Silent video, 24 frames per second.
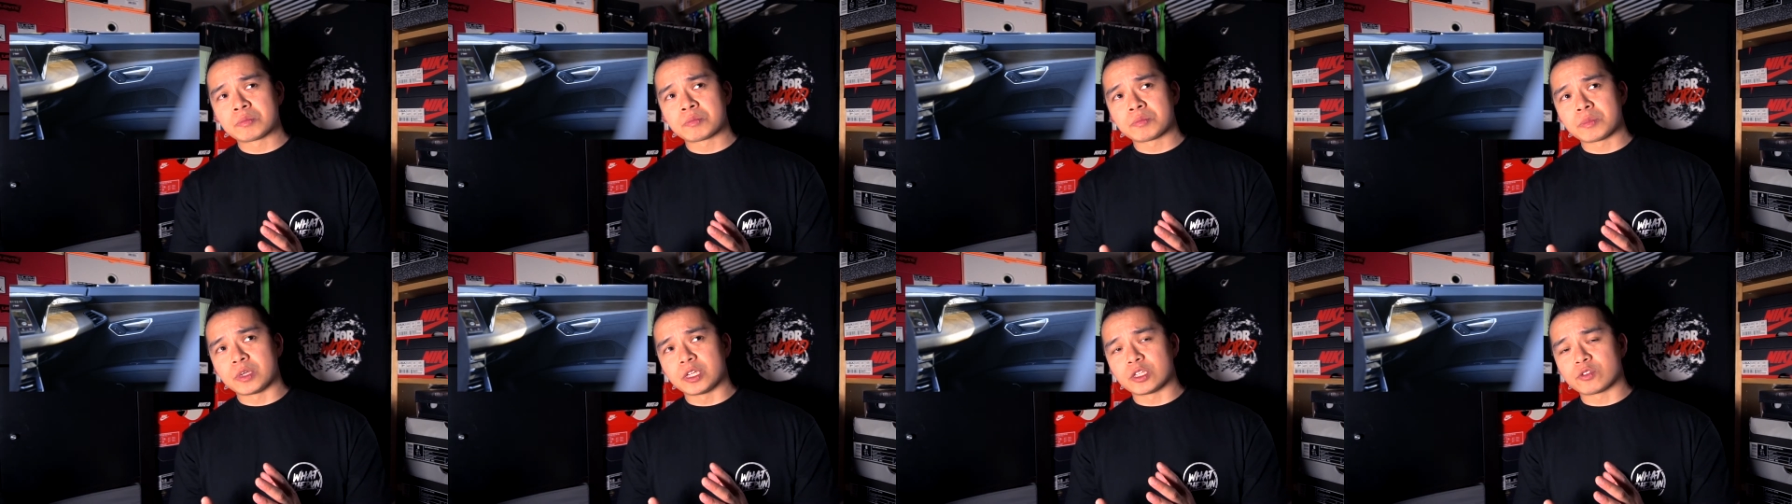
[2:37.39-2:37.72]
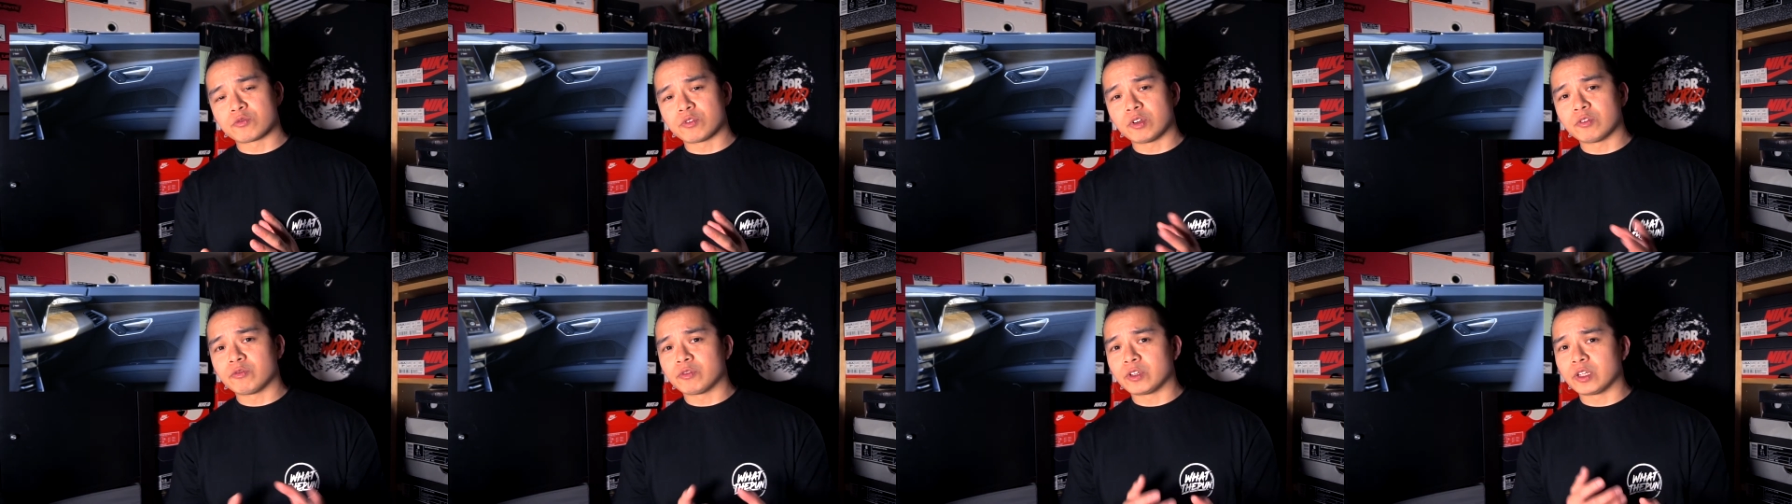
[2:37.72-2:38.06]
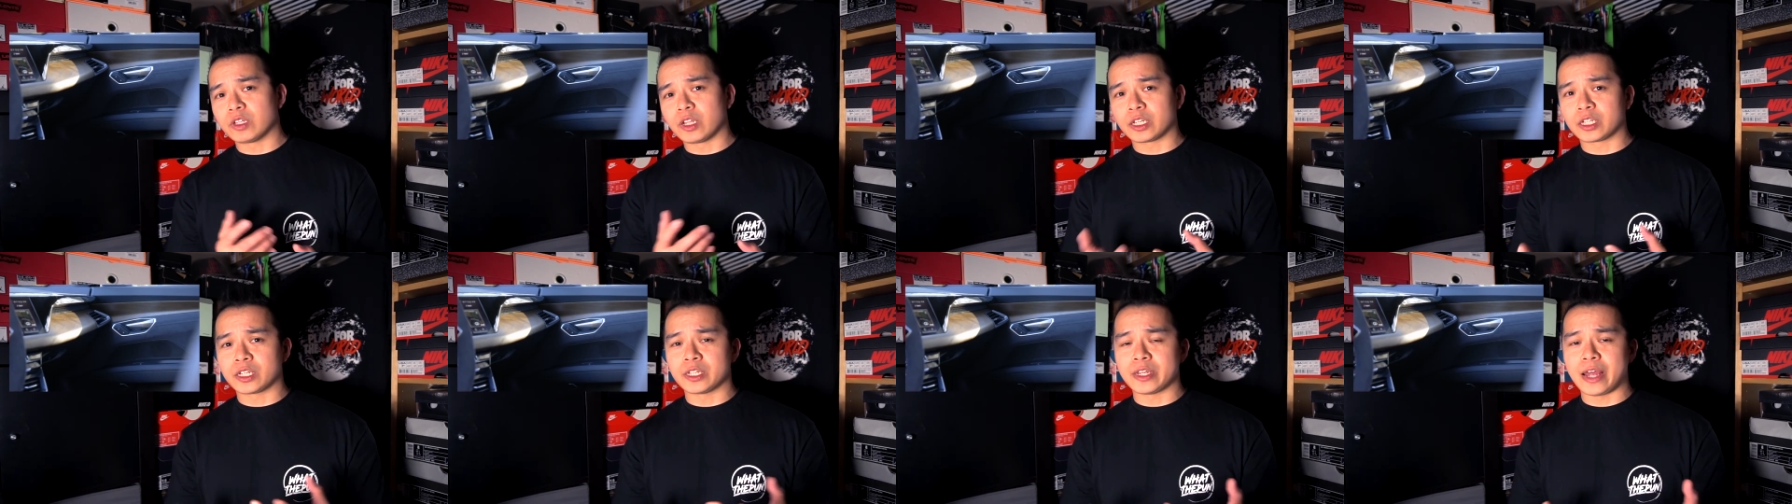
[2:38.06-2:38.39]
it's roughly
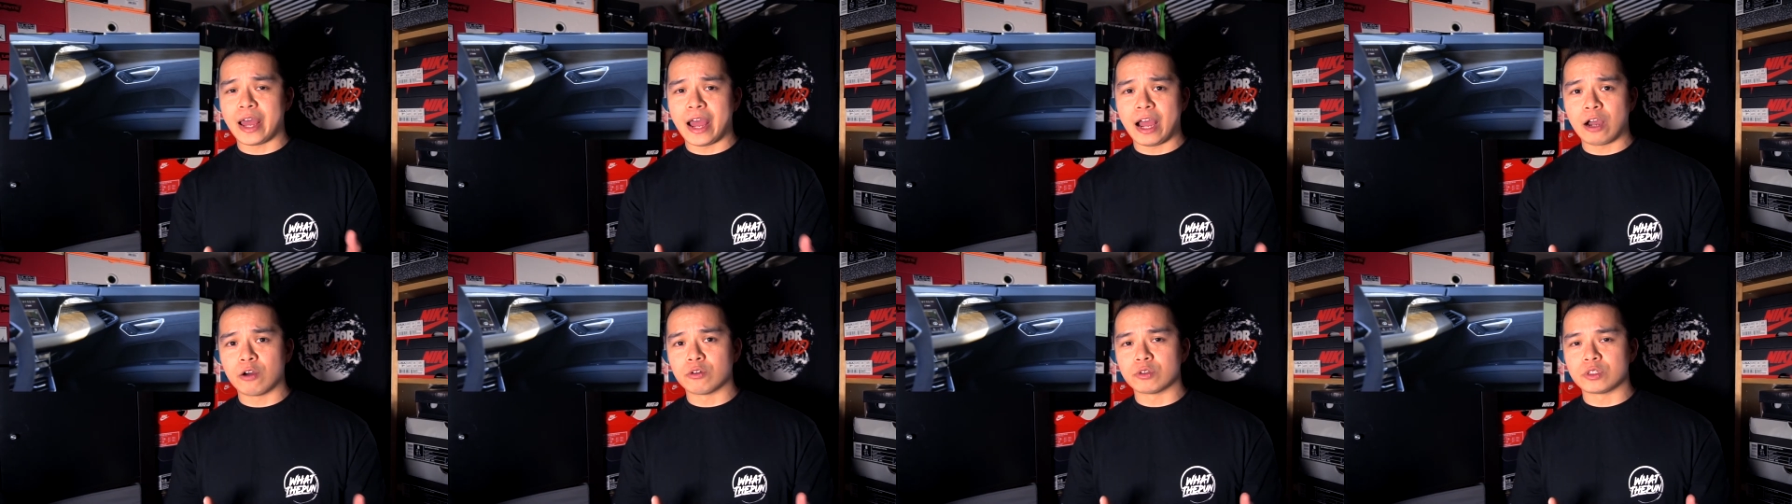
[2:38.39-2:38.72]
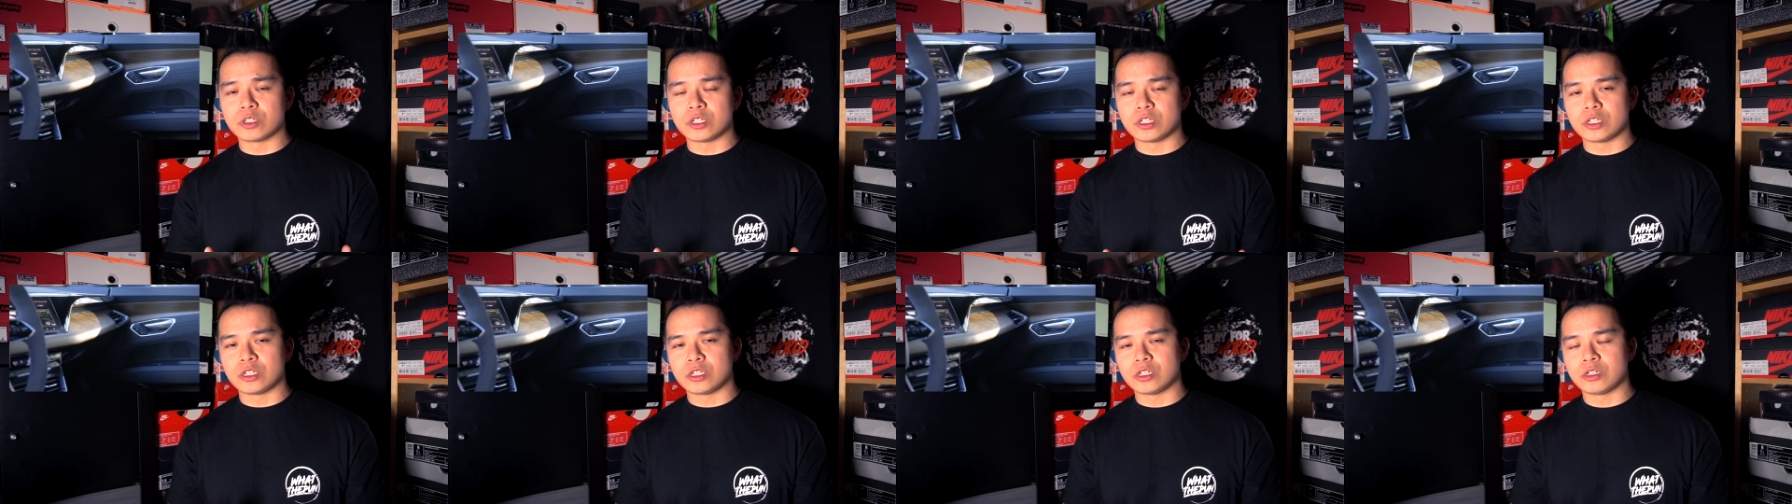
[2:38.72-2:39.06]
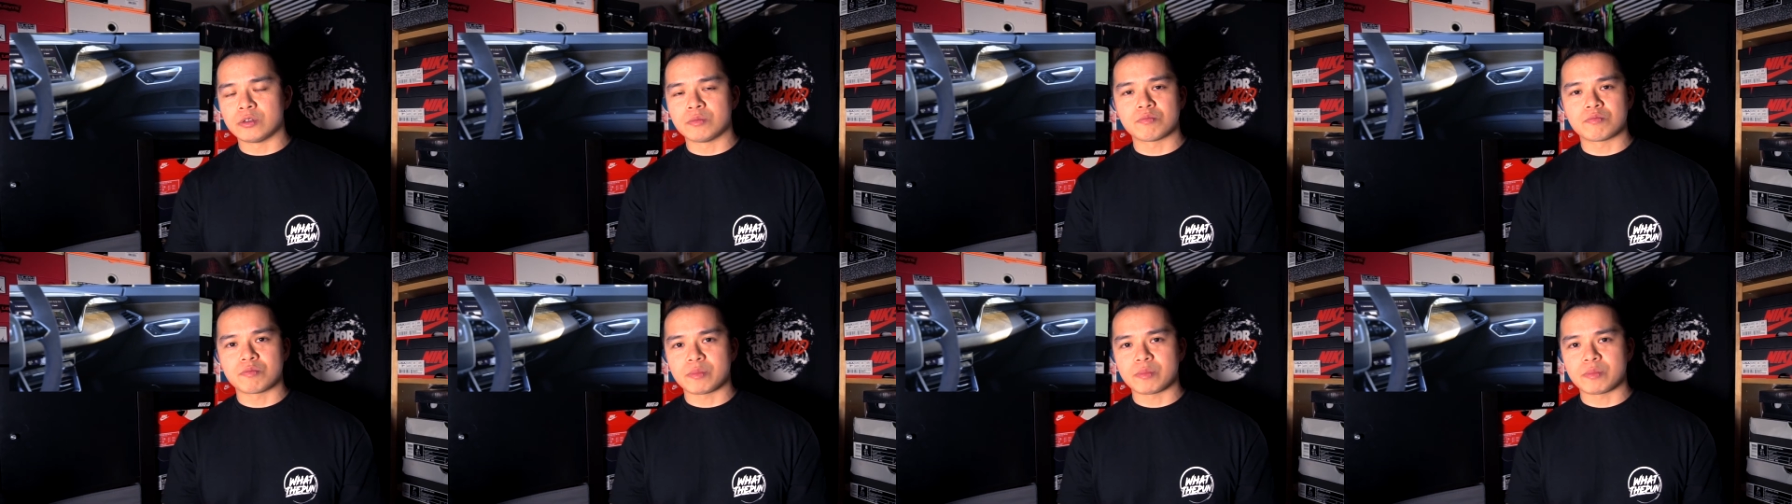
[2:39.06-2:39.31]
like an Audi